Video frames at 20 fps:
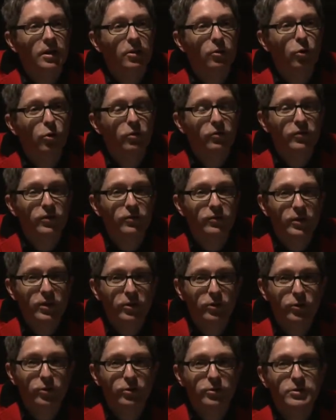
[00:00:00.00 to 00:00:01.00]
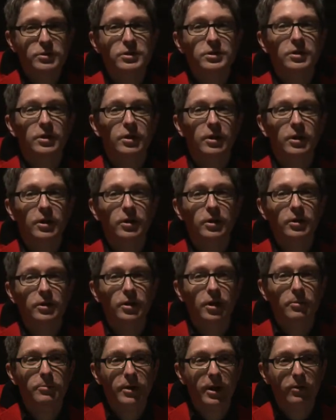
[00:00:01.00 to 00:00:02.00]
All 50 years
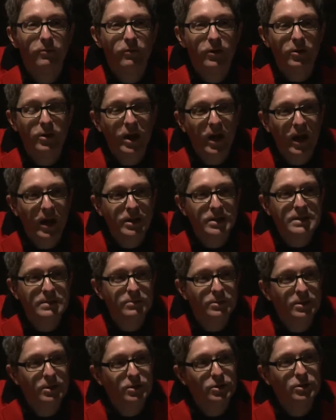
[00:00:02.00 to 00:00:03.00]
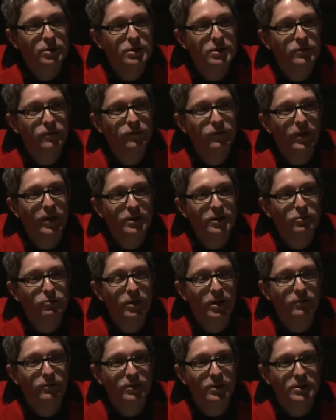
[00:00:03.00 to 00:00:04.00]
coming out in very handsome editions from
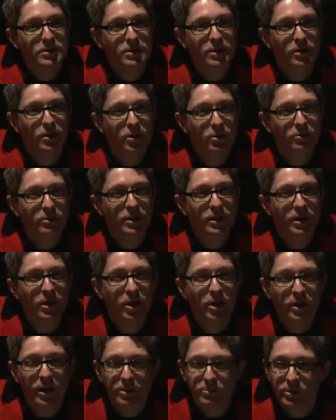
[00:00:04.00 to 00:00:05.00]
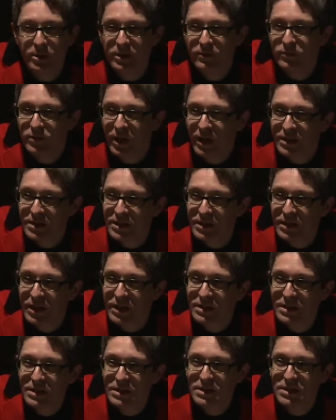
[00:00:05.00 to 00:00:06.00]
Fantagraphics. They're currently on, I believe,
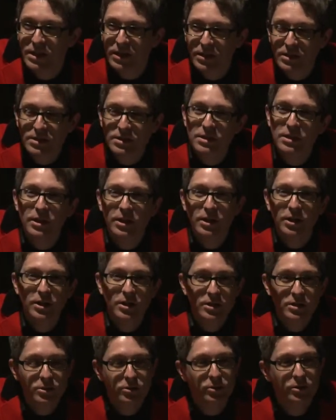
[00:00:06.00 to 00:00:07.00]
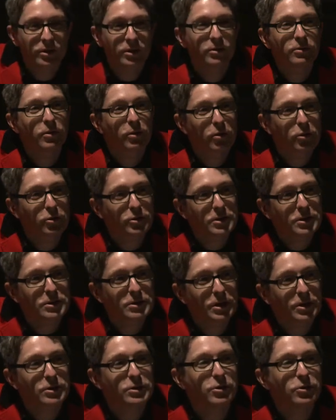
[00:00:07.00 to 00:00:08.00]
1986, so they're
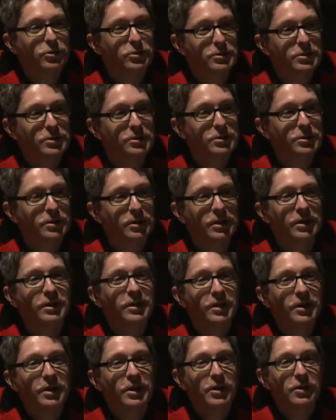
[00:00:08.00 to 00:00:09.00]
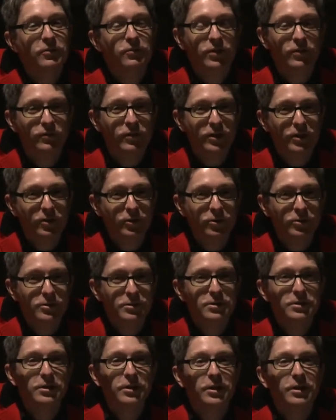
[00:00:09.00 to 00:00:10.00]
36 years into the 50
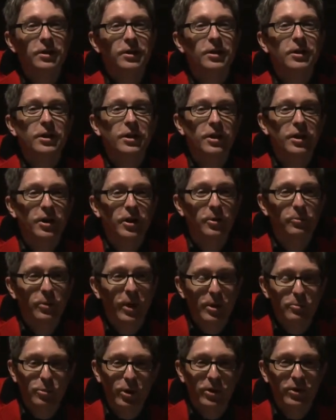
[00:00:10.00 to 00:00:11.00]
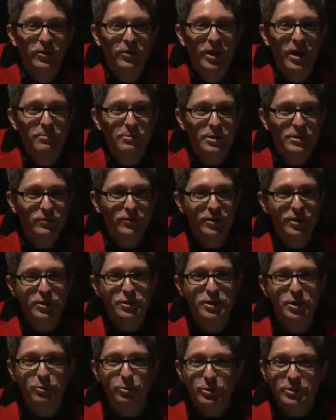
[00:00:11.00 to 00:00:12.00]
years. And by the time it's
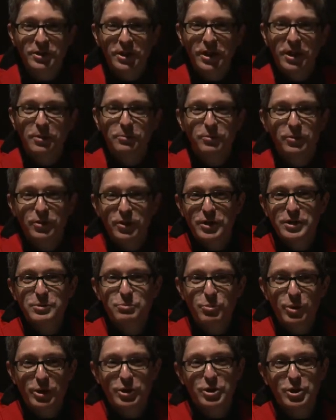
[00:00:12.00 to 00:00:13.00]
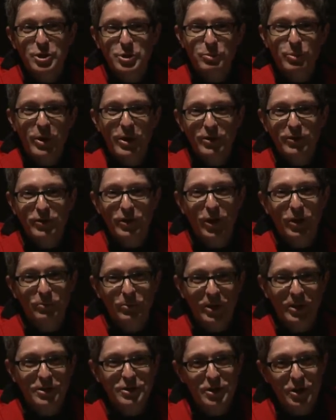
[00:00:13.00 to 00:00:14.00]
finished, it will take up this much space on
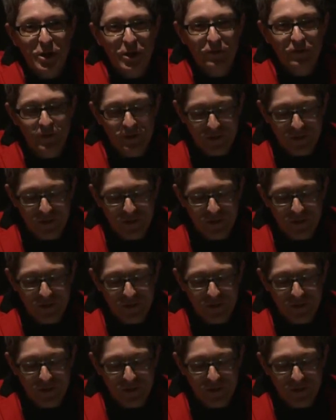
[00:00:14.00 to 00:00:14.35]
my shelf.